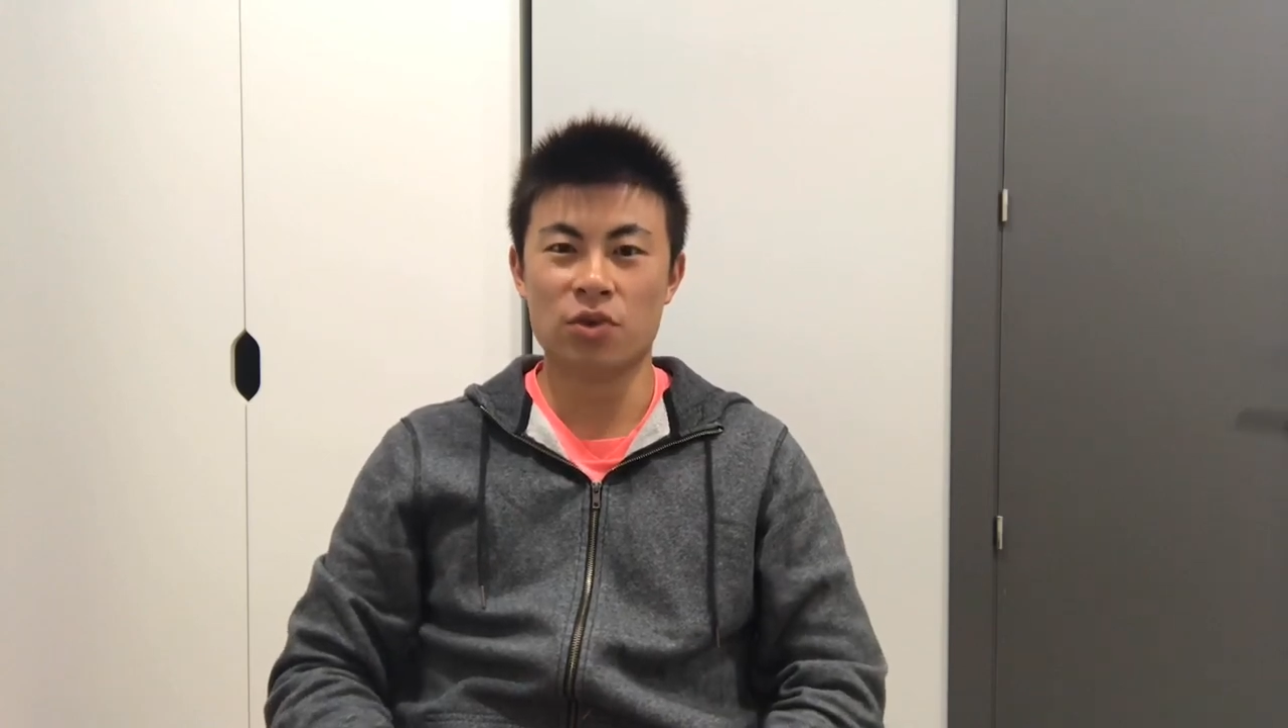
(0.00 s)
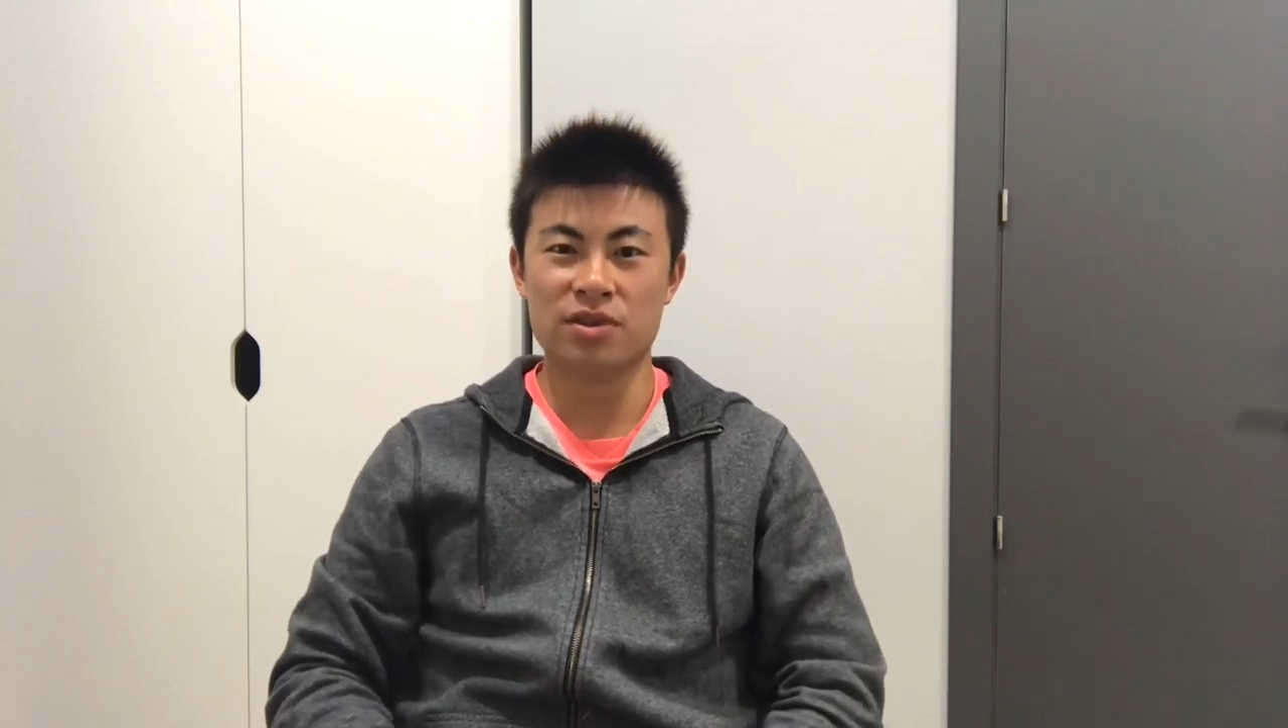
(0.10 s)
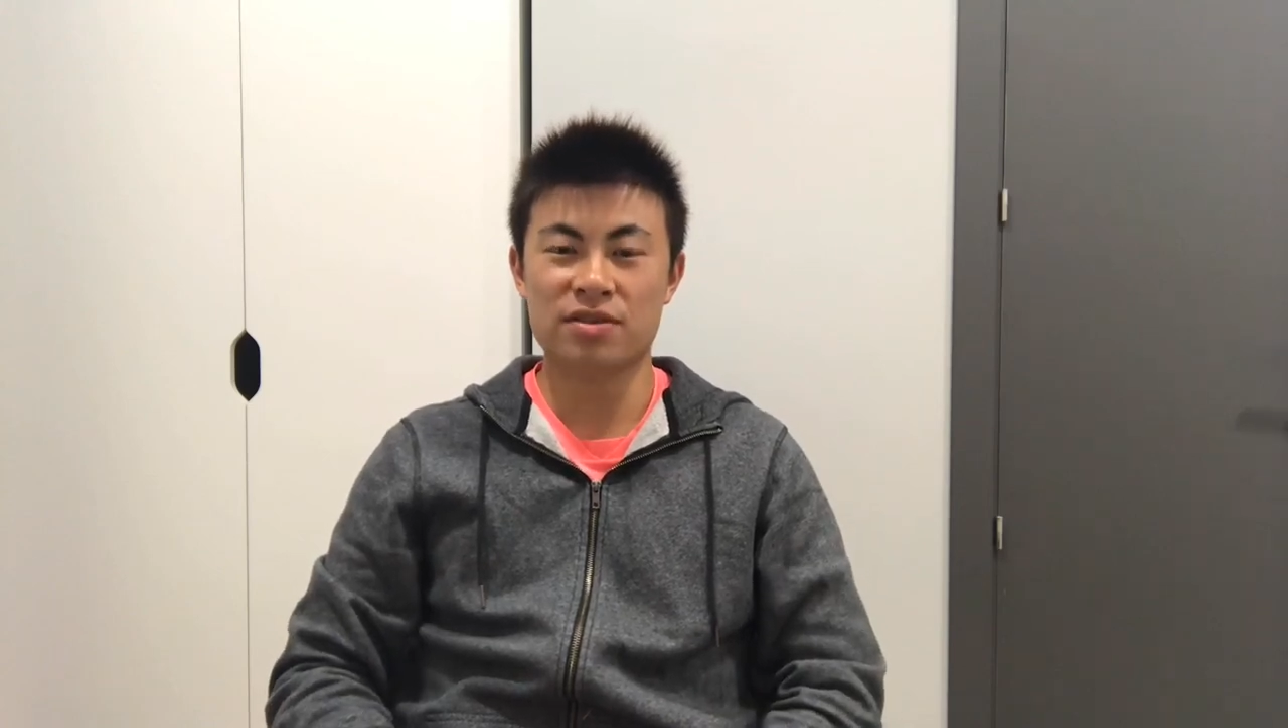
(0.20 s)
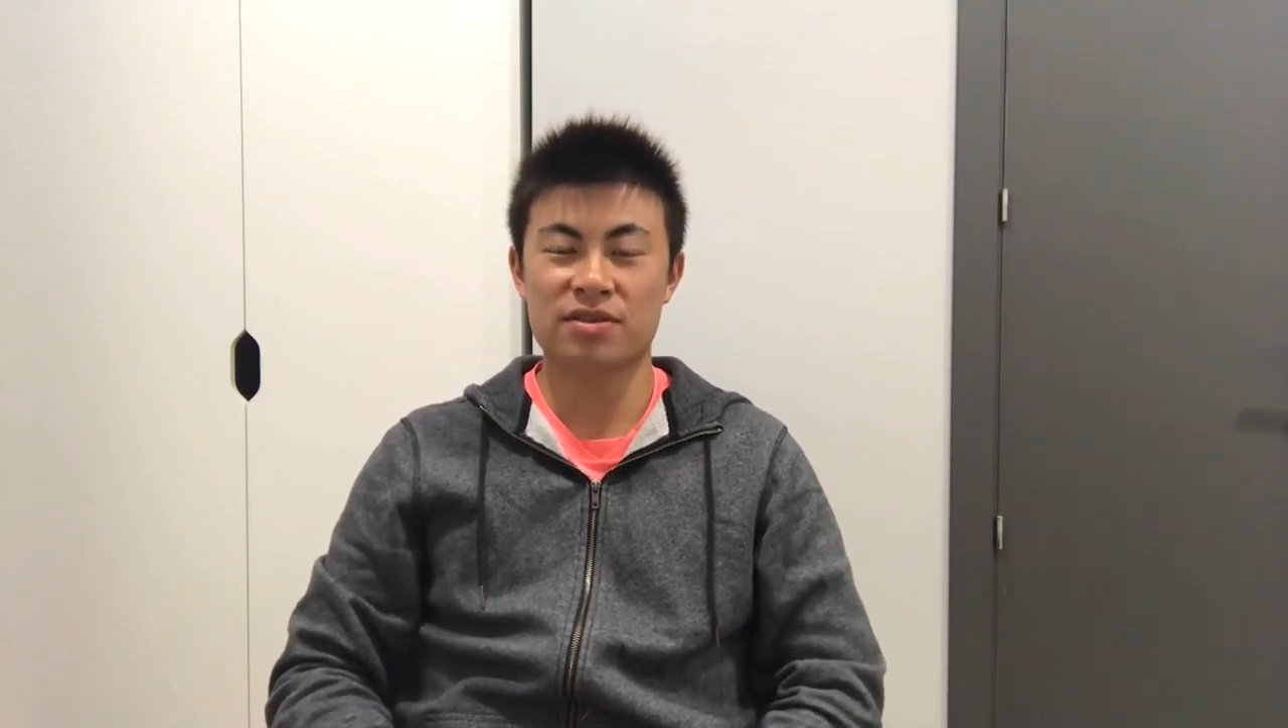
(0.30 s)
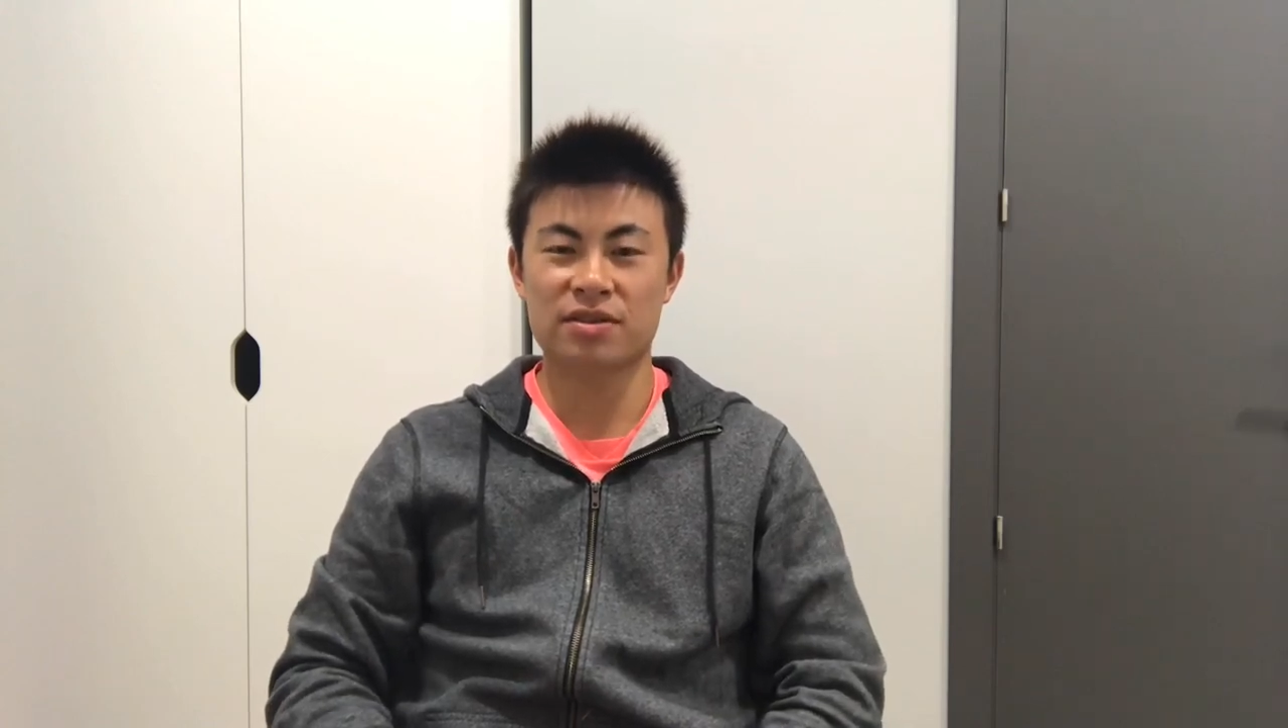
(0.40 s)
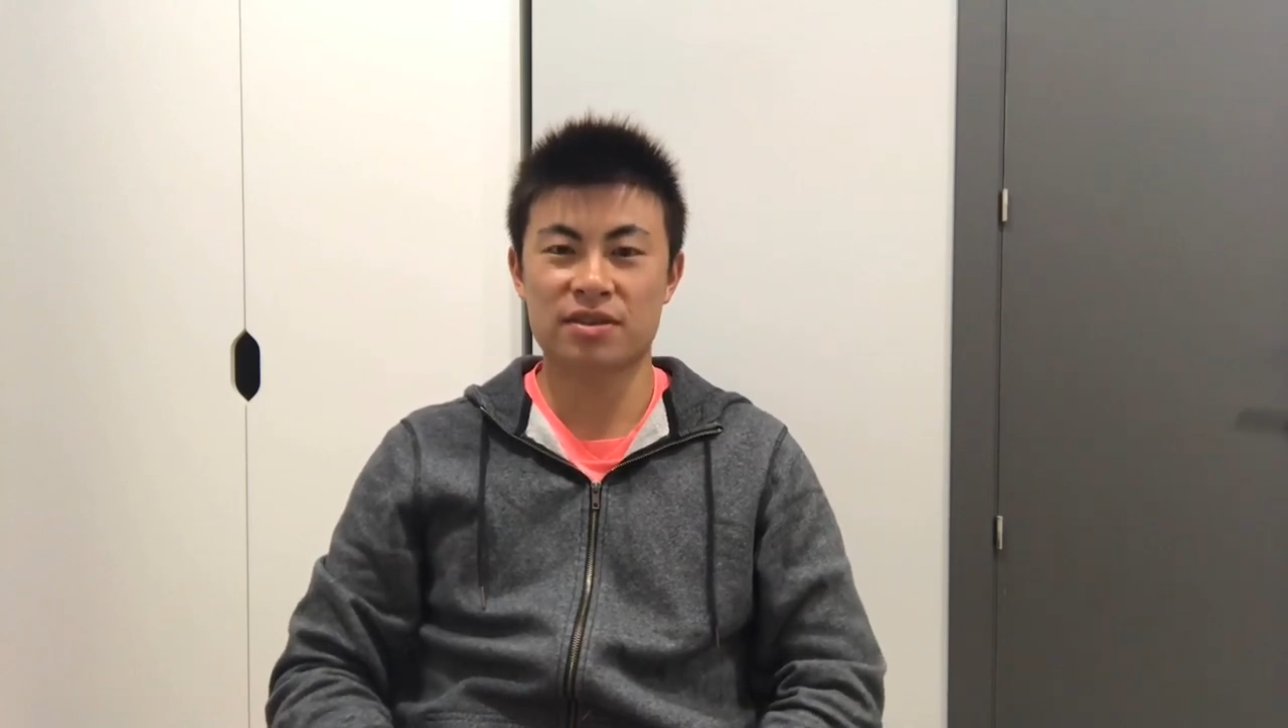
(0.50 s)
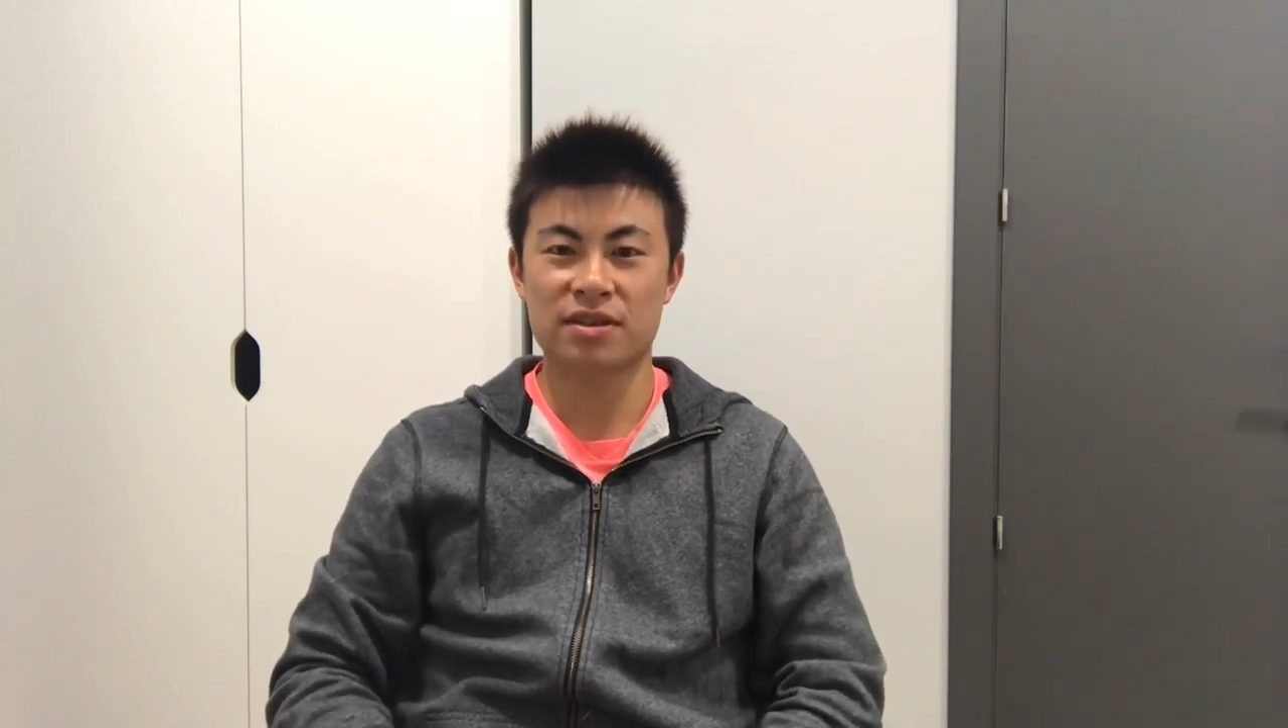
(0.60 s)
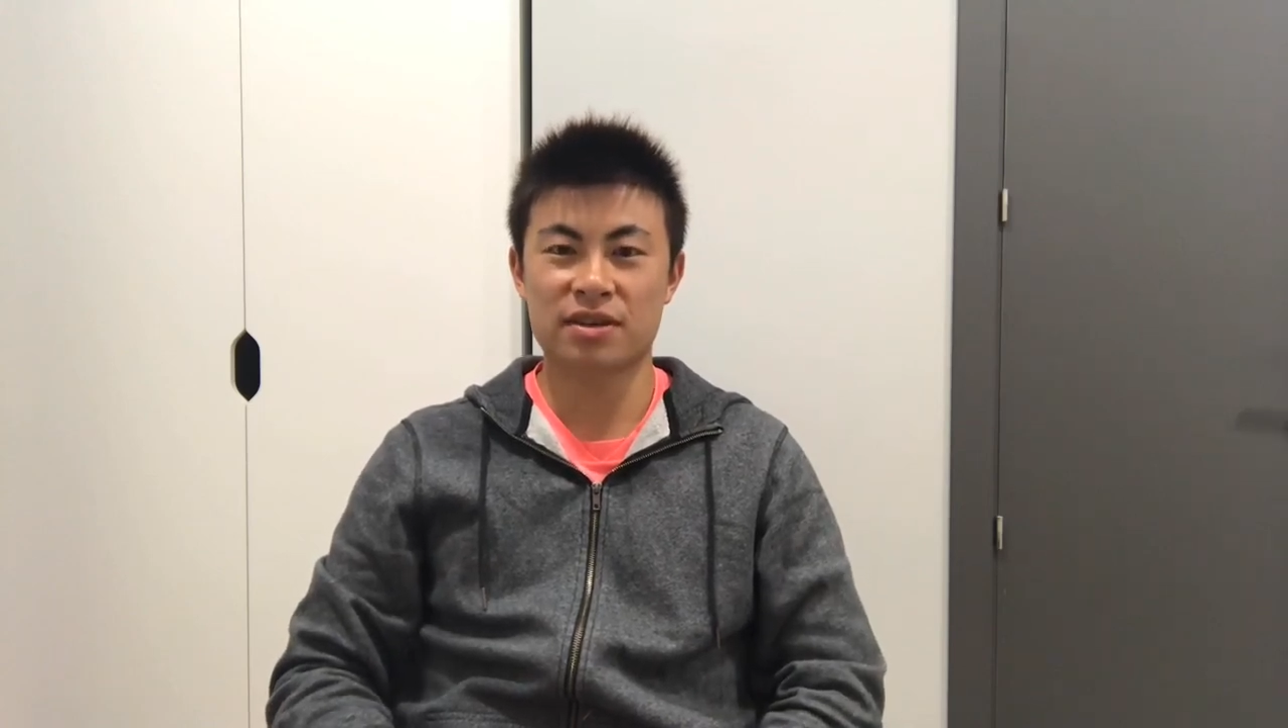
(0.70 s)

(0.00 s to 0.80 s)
was